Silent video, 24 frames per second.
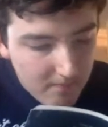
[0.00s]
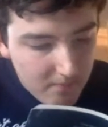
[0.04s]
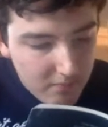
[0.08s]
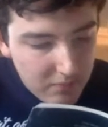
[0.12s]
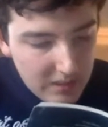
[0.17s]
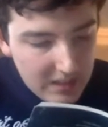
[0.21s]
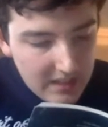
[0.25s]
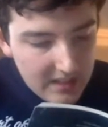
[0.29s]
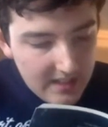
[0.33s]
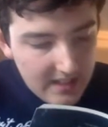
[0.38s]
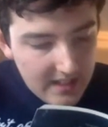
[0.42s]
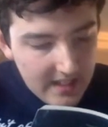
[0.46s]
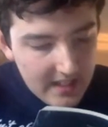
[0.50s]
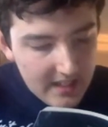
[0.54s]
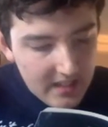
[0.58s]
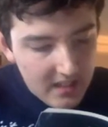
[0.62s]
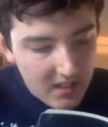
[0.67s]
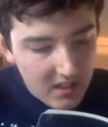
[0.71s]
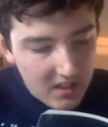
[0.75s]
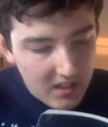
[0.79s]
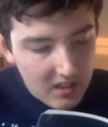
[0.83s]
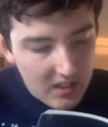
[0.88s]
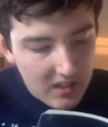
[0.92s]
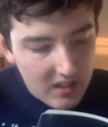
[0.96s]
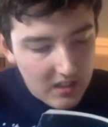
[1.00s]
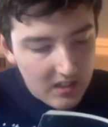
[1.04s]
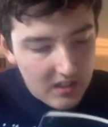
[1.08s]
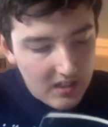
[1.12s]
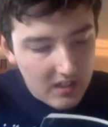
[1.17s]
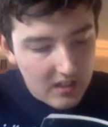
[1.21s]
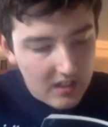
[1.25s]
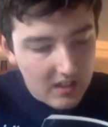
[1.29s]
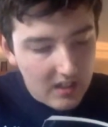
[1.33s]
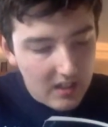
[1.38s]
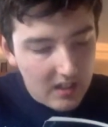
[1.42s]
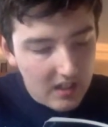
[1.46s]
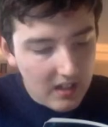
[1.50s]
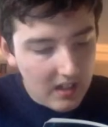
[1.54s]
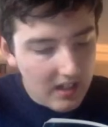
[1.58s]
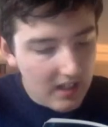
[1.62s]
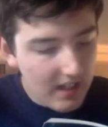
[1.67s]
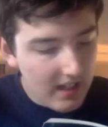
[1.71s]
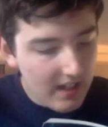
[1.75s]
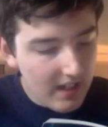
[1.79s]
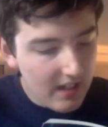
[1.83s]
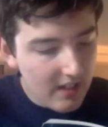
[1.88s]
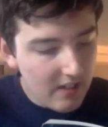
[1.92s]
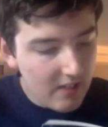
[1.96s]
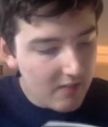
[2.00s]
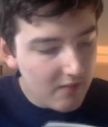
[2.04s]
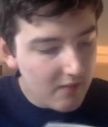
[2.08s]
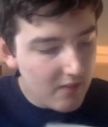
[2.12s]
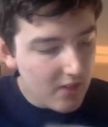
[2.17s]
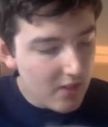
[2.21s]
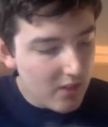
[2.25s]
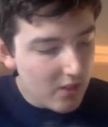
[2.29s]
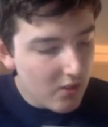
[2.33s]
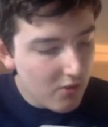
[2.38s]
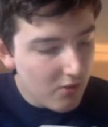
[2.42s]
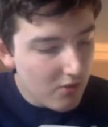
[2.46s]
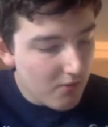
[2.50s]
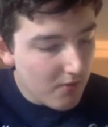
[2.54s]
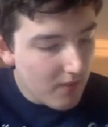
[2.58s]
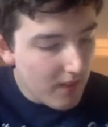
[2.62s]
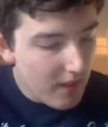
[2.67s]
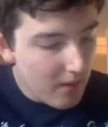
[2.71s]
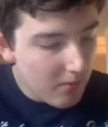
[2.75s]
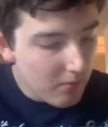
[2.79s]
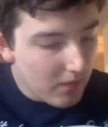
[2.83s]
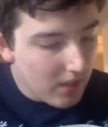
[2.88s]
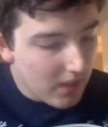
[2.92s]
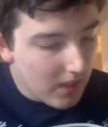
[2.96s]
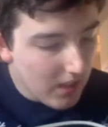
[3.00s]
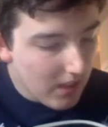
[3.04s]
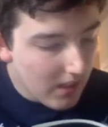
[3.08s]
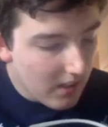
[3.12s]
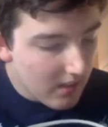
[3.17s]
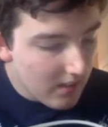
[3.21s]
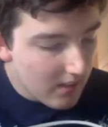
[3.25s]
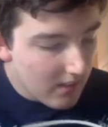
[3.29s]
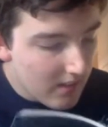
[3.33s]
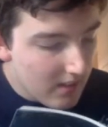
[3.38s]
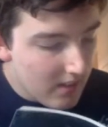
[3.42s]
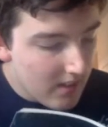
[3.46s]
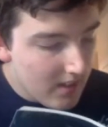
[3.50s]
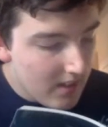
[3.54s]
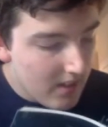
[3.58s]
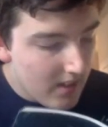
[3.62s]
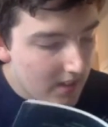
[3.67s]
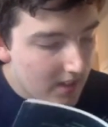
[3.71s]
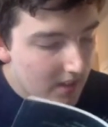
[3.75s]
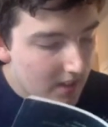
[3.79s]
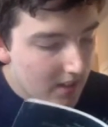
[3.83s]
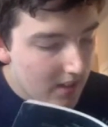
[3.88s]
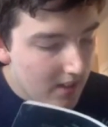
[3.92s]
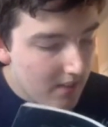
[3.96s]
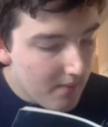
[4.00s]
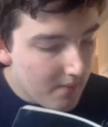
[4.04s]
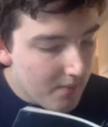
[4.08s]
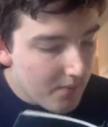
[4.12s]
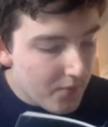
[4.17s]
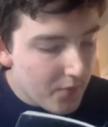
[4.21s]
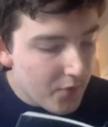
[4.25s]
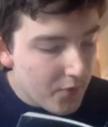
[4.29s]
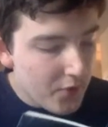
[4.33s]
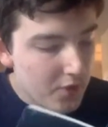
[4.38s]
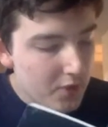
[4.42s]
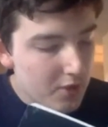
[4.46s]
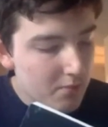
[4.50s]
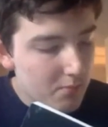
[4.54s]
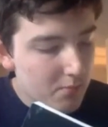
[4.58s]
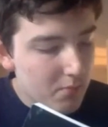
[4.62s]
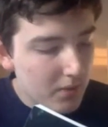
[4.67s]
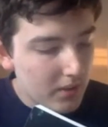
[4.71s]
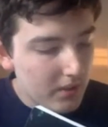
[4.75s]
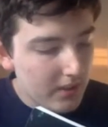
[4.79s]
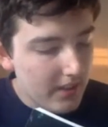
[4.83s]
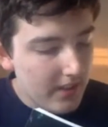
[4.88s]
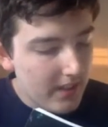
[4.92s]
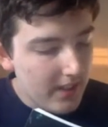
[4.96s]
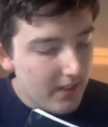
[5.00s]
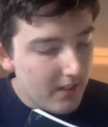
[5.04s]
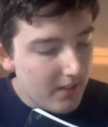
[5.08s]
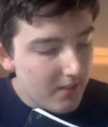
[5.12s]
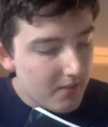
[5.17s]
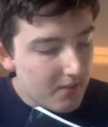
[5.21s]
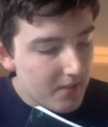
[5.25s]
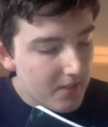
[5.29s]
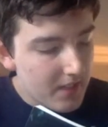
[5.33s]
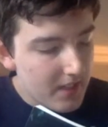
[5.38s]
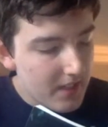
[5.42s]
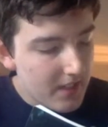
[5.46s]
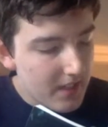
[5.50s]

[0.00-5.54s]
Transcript: But then, I have no family here. Do you believe